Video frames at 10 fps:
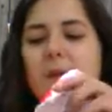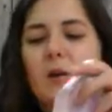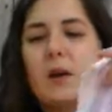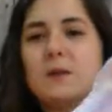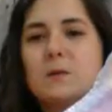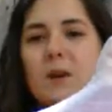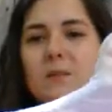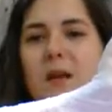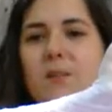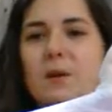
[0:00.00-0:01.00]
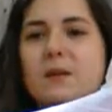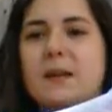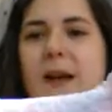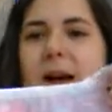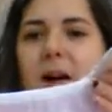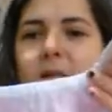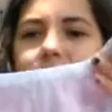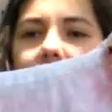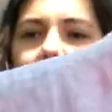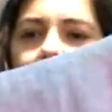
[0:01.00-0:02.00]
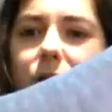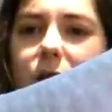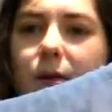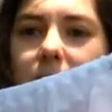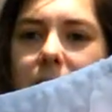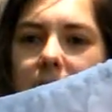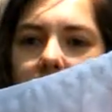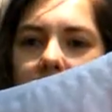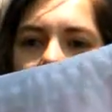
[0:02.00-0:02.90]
Cloth swim diapers have, I don't know if you can see, they